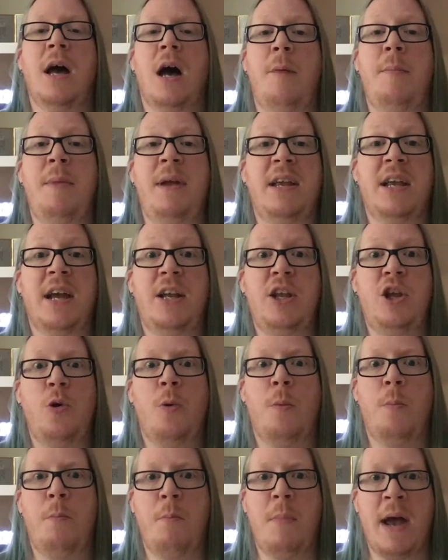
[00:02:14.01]
I mean, can
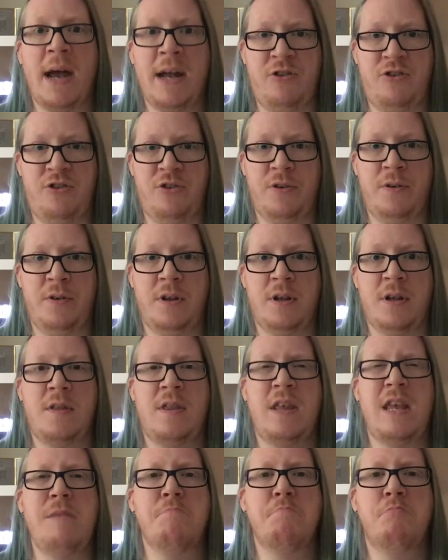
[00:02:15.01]
you imagine
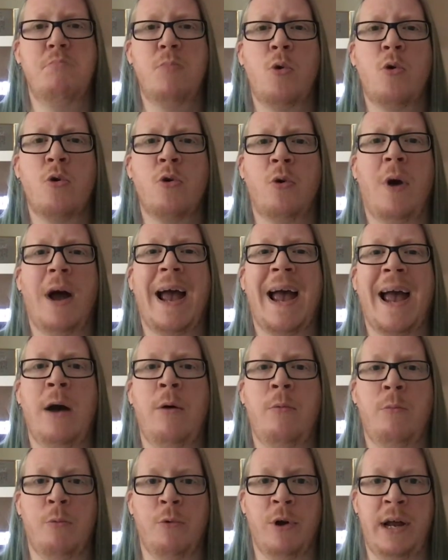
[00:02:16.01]
the moral
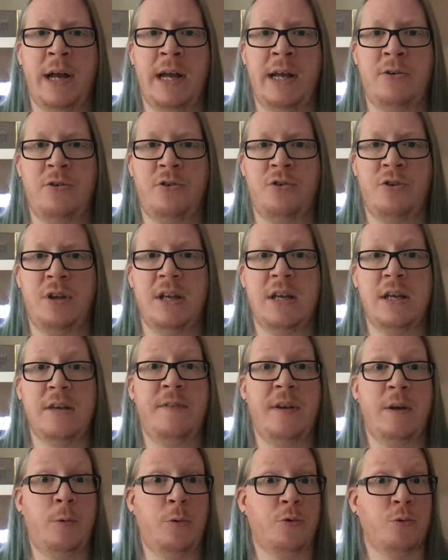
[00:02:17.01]
outrage
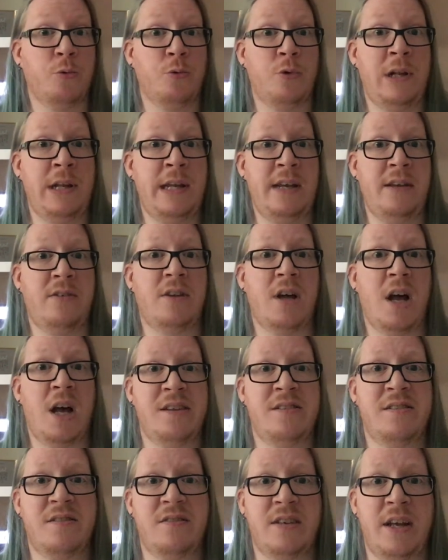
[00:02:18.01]
if it was released
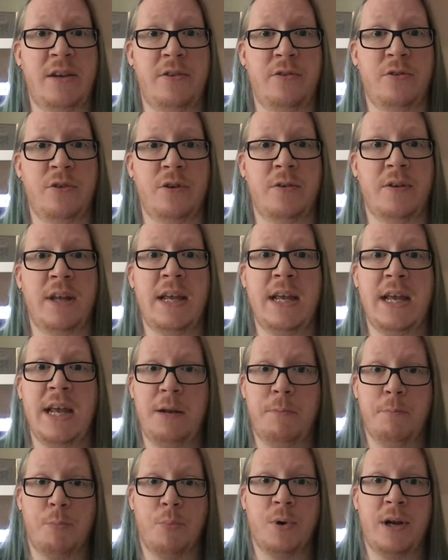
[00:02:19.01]
uncensored
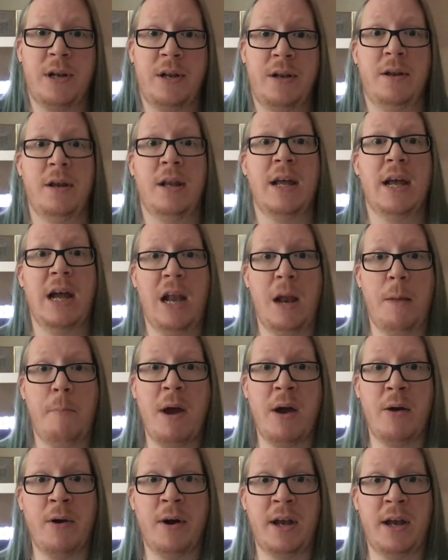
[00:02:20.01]
in Britain and
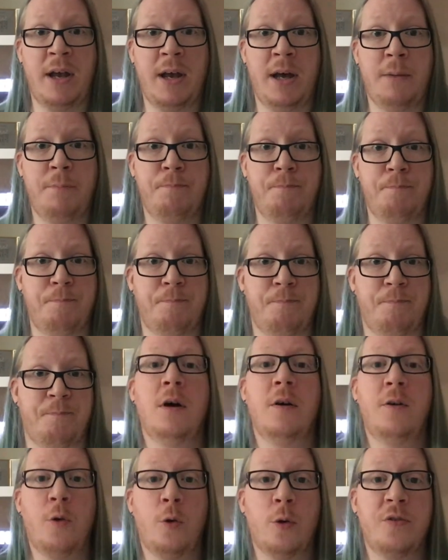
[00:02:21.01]
America?
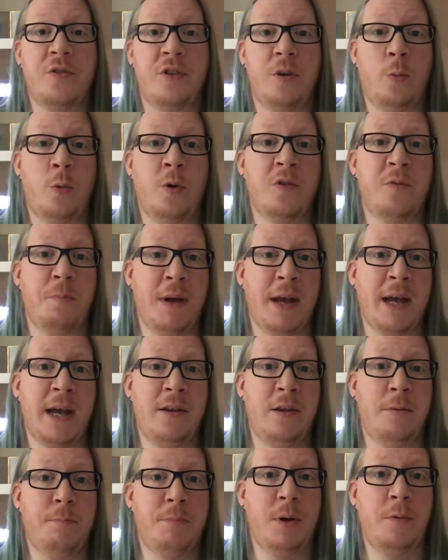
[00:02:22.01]
Of course, it was
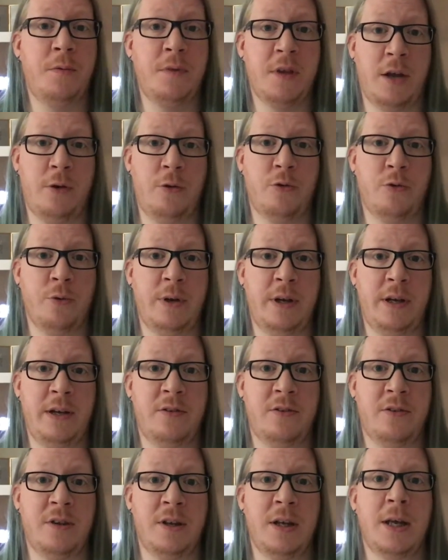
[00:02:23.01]
banned in both
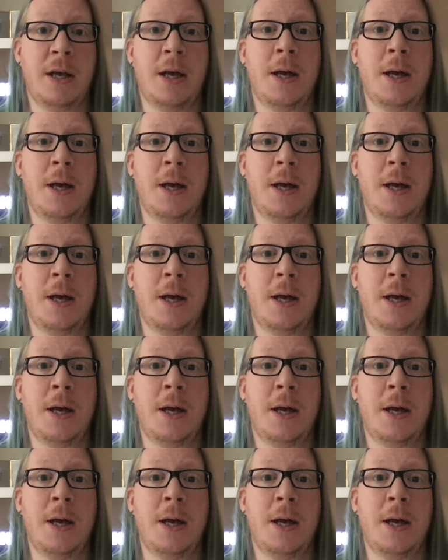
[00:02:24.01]
countries,